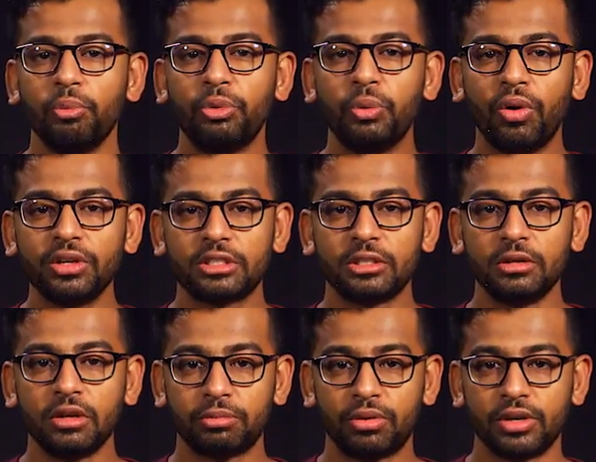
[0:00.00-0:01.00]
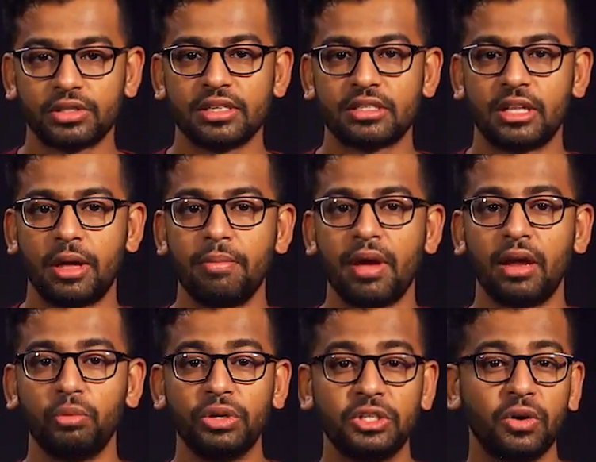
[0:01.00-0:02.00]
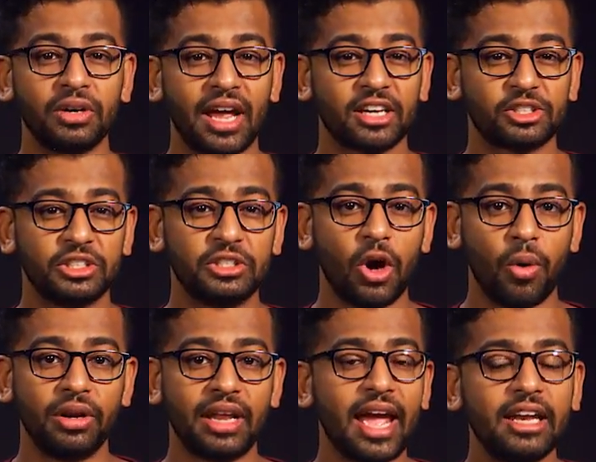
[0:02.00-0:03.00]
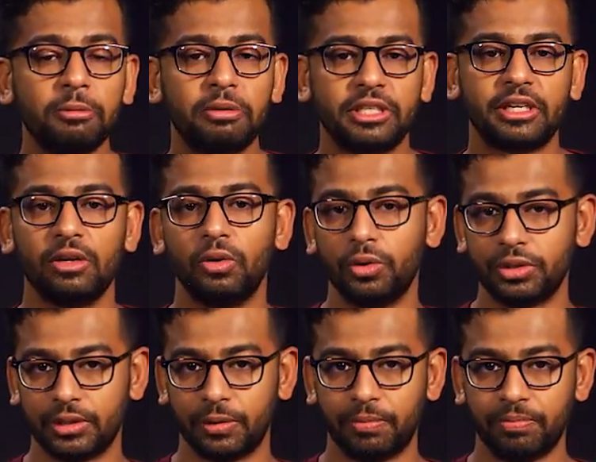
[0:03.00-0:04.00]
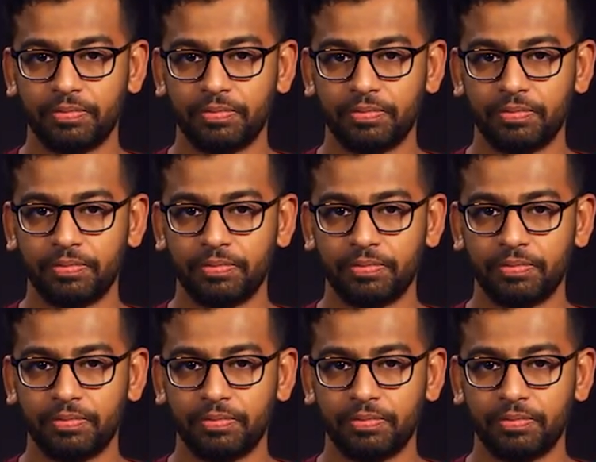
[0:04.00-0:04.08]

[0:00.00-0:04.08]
we want to process them and we don't actually go in any particular order.